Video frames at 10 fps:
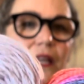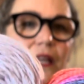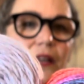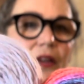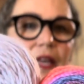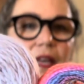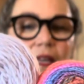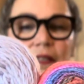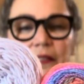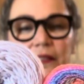okay.
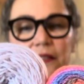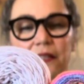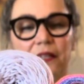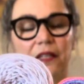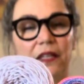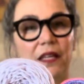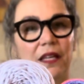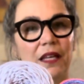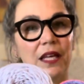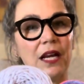
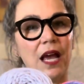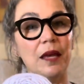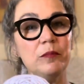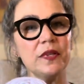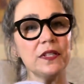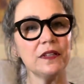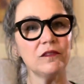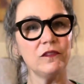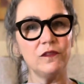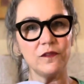And I'm being
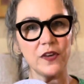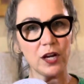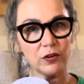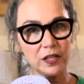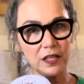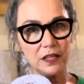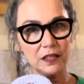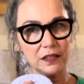very